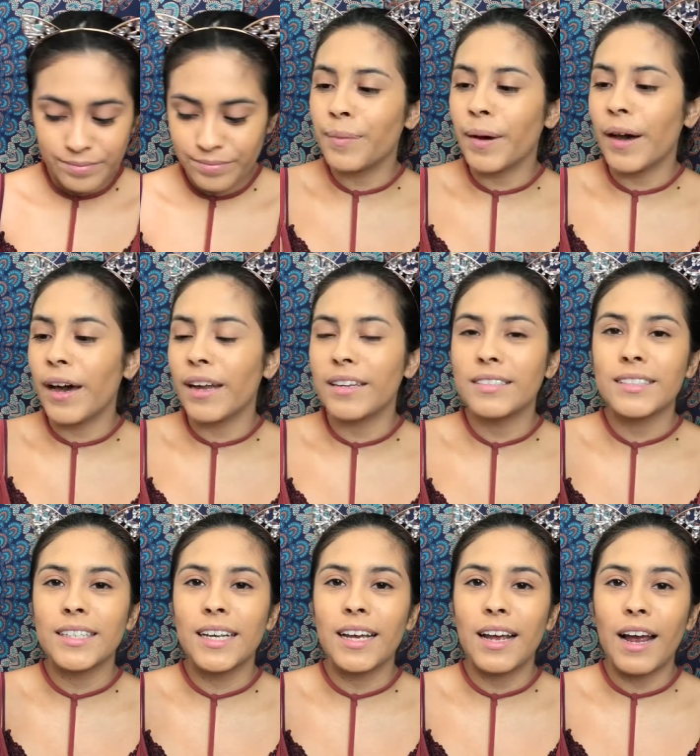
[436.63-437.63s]
But
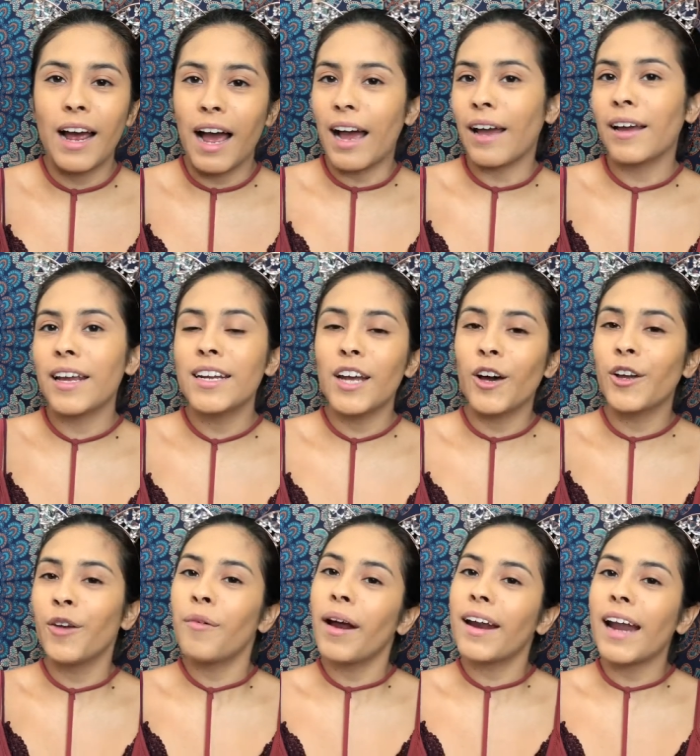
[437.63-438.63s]
I can tell
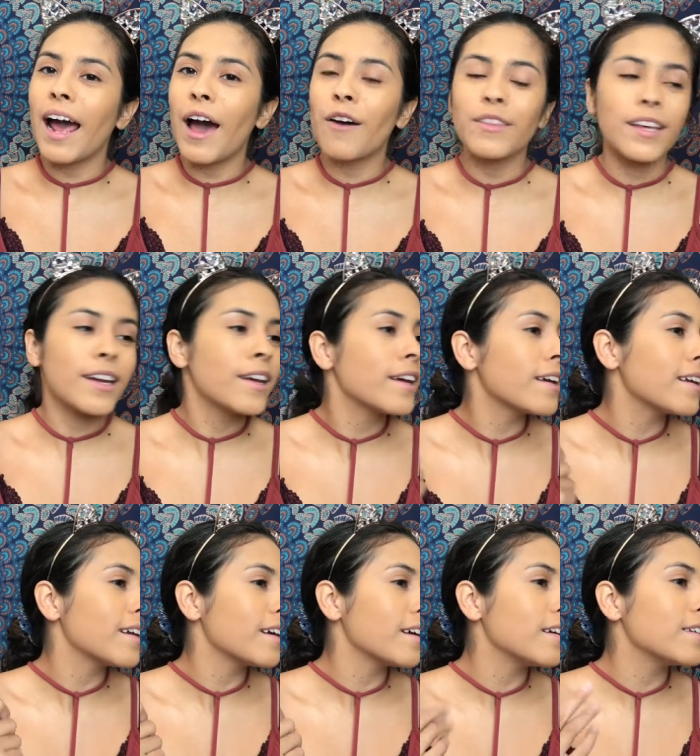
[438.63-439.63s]
you right now that it
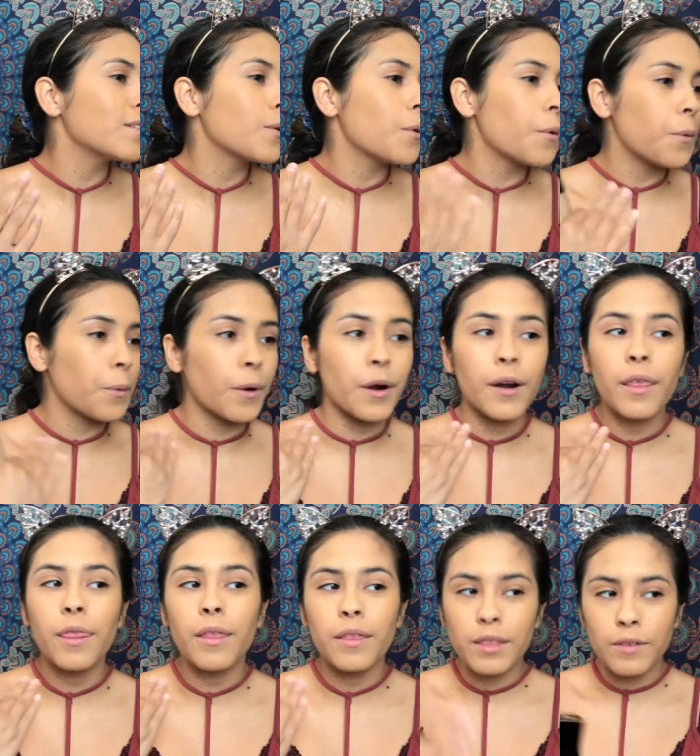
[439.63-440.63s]
is worth
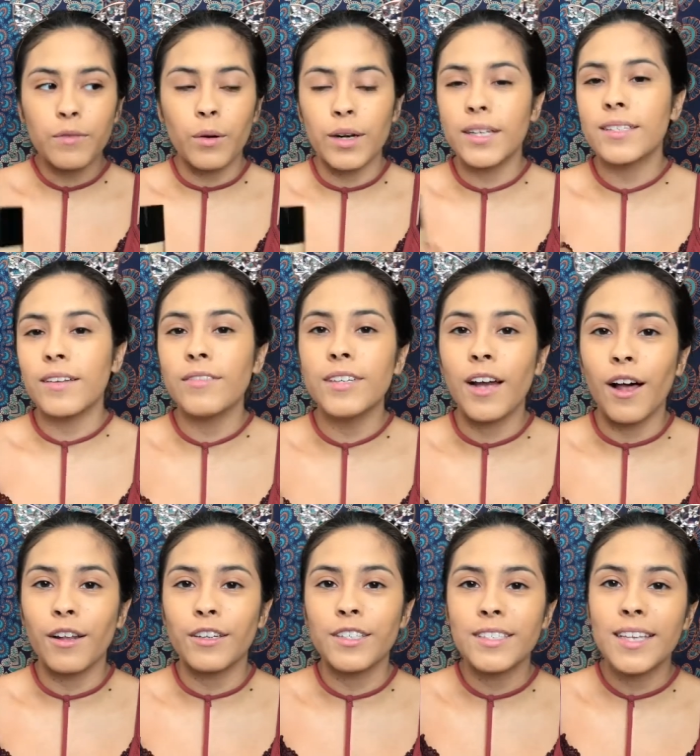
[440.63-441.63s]
the
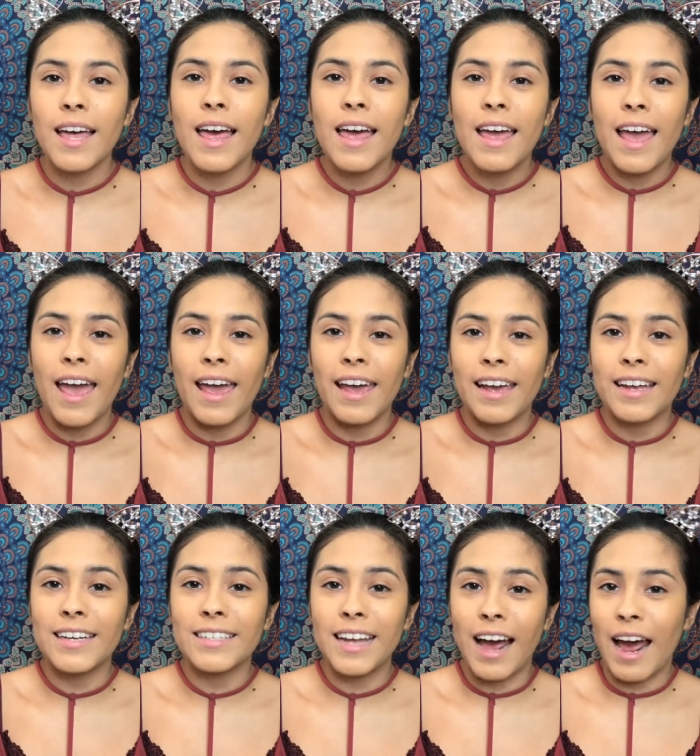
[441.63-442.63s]
$47,
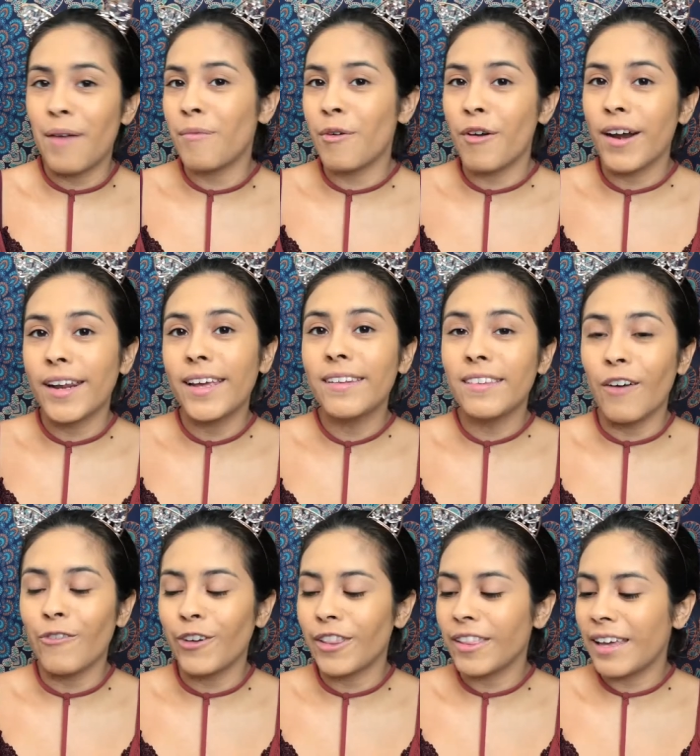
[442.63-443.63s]
and I'm already in
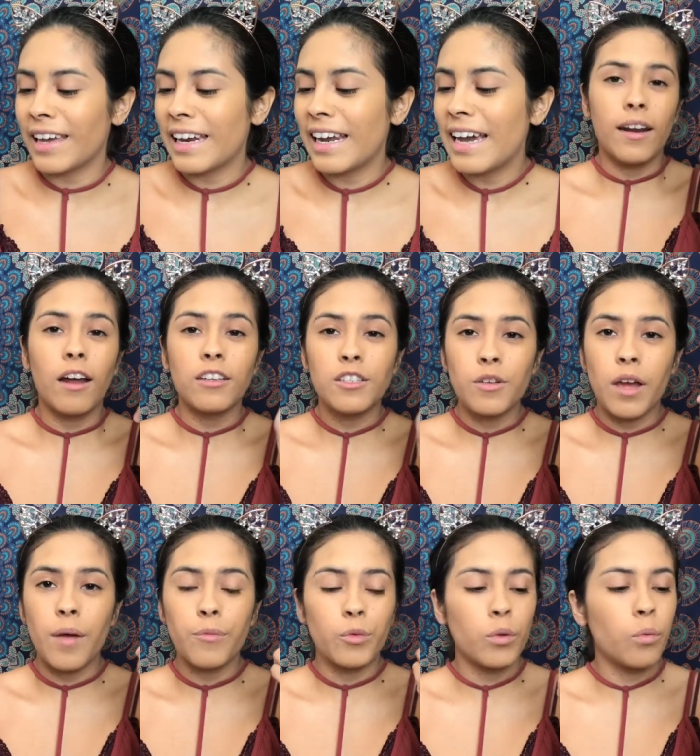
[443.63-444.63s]
love with it. It also
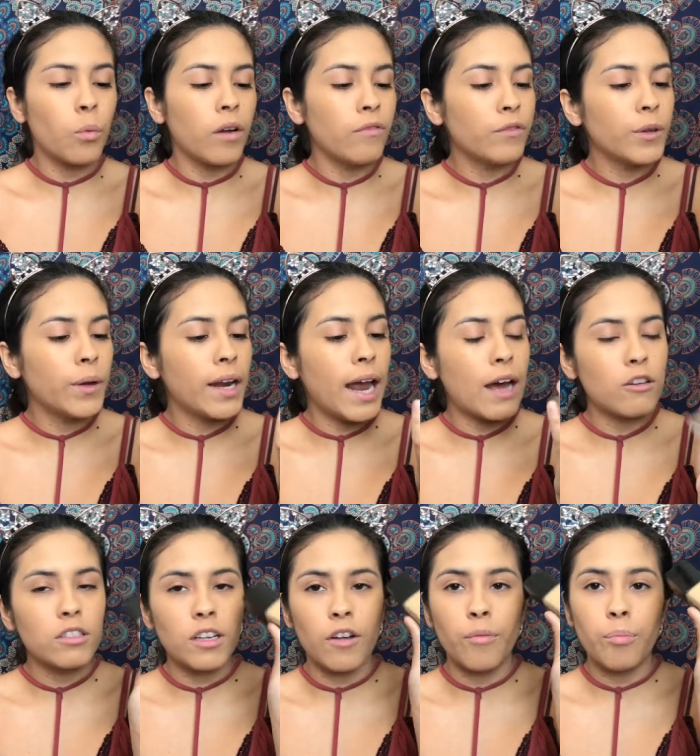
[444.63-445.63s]
comes with 1 fluid
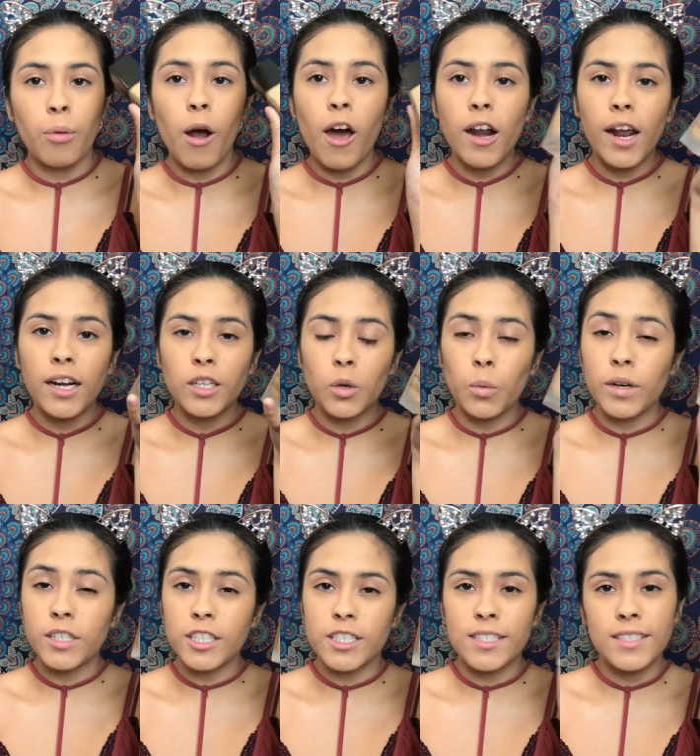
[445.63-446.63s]
ounce of product,
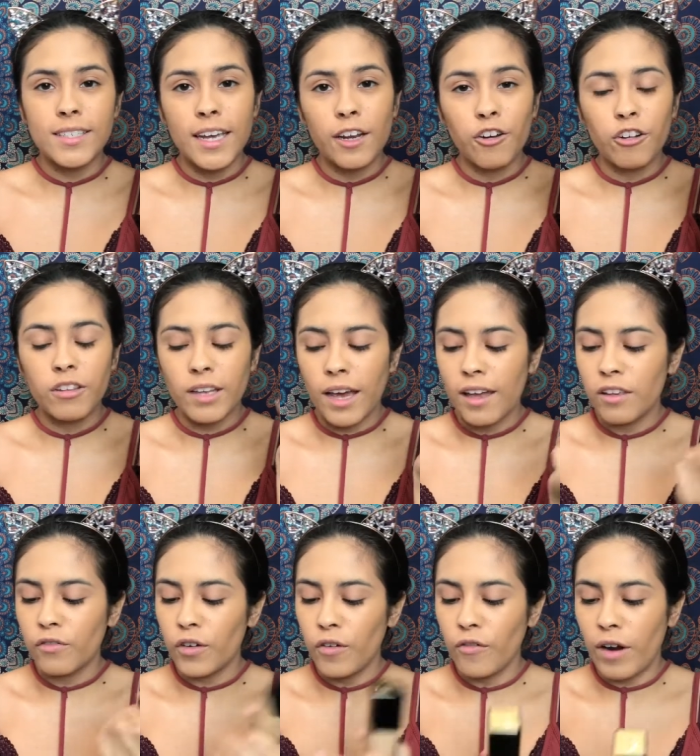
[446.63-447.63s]
which is standard size
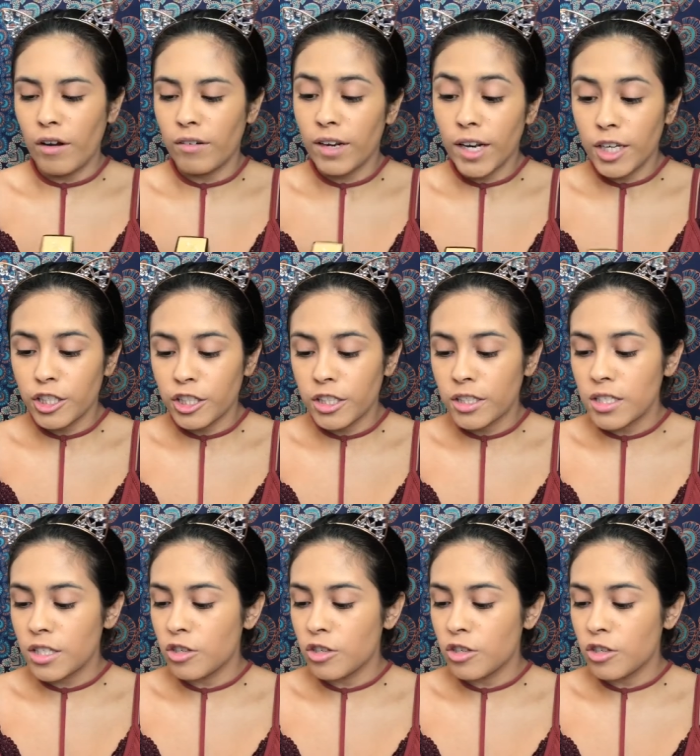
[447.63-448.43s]
for foundations.